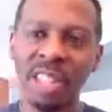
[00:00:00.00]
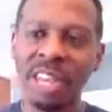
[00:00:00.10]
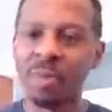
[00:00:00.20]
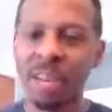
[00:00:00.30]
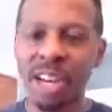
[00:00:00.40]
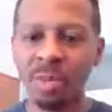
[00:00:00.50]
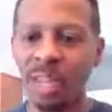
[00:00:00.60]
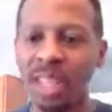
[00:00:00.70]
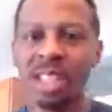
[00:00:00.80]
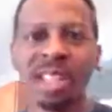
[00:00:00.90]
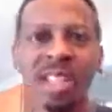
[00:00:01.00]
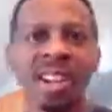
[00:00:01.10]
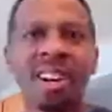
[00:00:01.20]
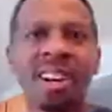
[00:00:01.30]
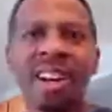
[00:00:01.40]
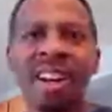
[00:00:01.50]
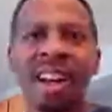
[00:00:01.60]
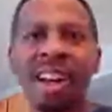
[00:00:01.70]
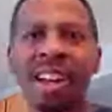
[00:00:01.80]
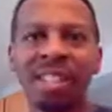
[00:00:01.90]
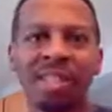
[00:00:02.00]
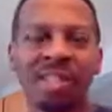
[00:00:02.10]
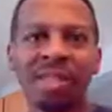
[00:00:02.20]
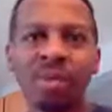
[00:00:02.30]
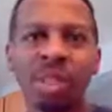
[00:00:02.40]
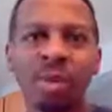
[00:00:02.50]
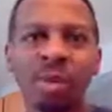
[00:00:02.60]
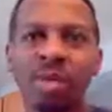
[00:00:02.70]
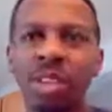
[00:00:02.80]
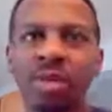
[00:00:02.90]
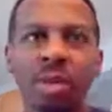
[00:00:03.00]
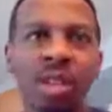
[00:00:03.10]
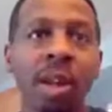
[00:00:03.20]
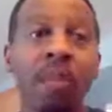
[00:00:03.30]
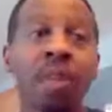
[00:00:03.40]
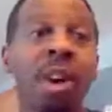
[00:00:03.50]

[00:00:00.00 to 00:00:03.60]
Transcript: science behind what I did there and with cool visuals.